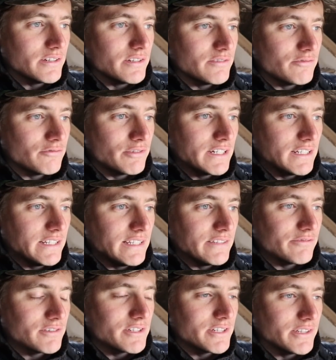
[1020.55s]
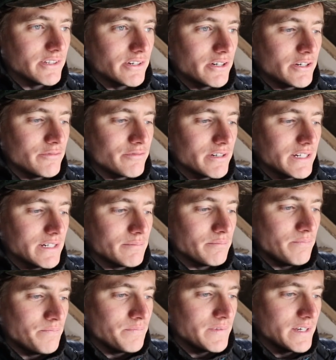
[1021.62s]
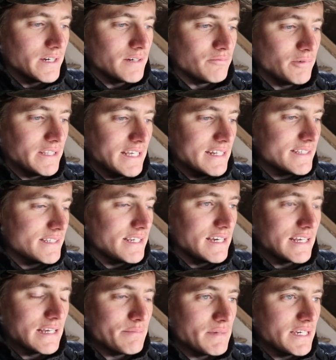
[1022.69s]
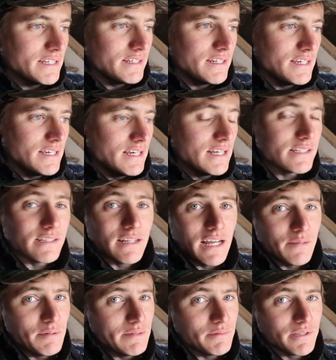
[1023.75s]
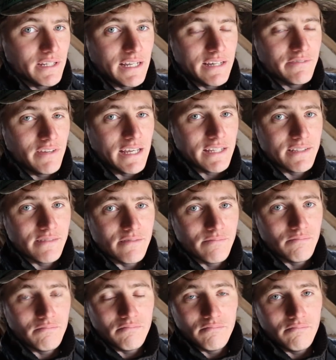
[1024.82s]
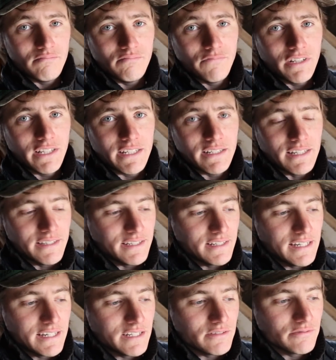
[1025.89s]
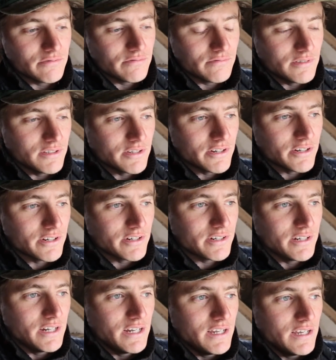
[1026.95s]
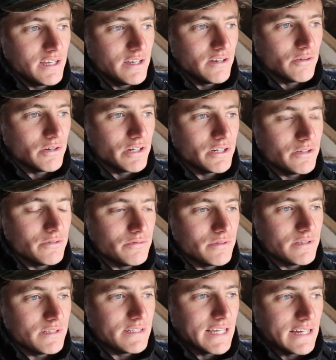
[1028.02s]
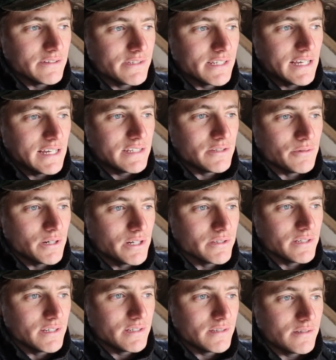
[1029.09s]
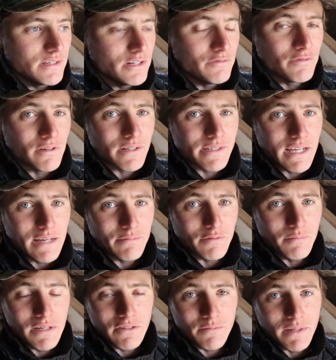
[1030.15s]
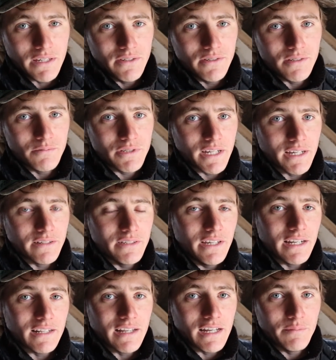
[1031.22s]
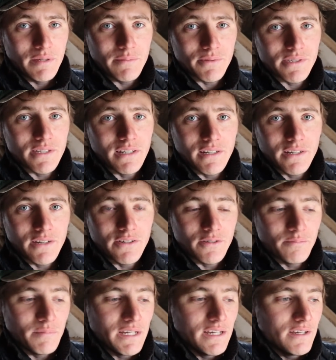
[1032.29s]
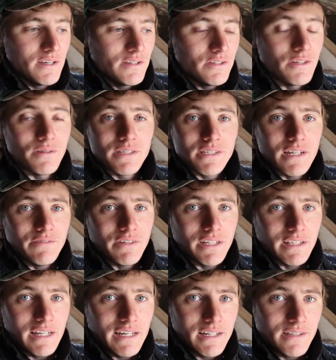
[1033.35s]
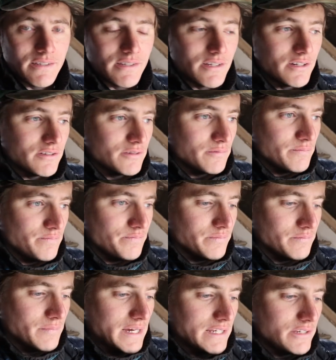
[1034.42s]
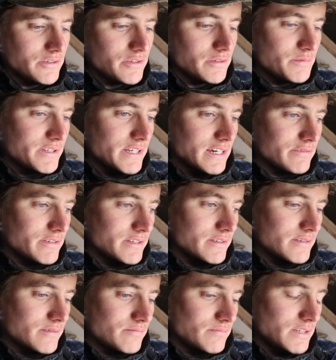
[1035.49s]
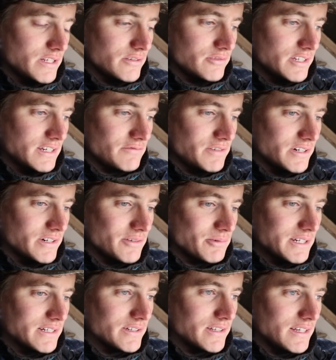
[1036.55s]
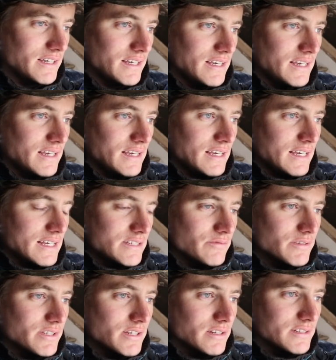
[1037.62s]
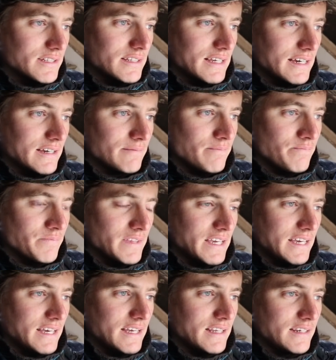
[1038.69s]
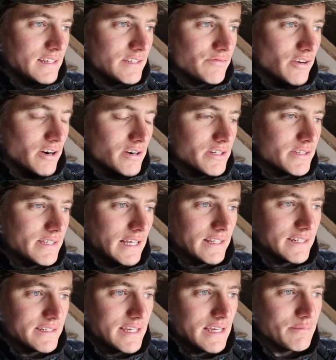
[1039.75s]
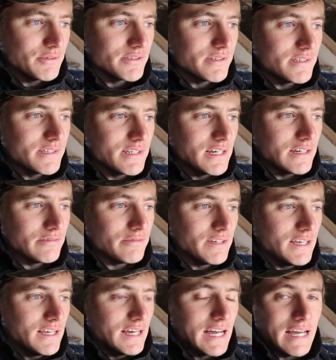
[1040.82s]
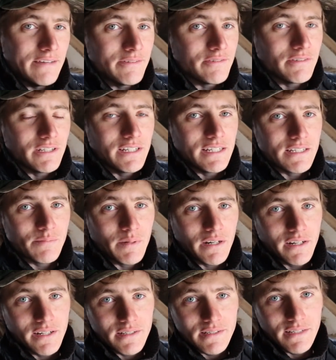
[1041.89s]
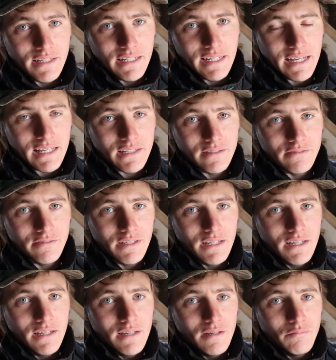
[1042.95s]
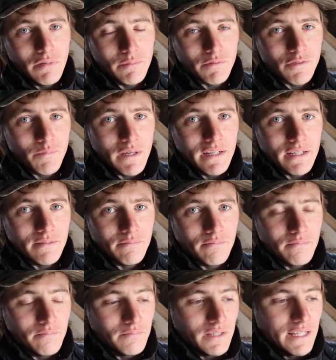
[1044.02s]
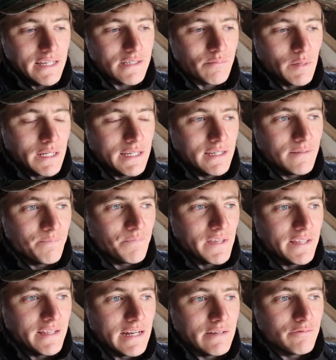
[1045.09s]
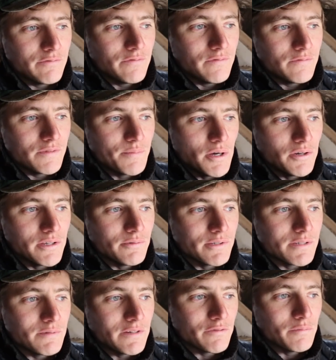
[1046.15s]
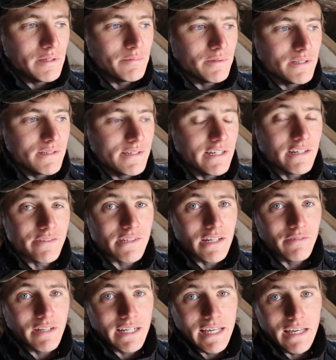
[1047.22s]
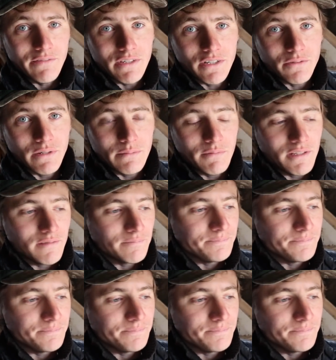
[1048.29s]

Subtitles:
learn from. With that said, I mean, there's a lot of people that have had really nothing negative occur or no downside to all this. For example, me with my YouTube channel, you got a lot of people sitting at home doing stuff online, so my YouTube stuff is, done very well as a result of that. And as far as selling tables and stuff, I haven't really experienced any kind of people spending less money. And then I've spoken with some different people that sell stuff like heavy equipment,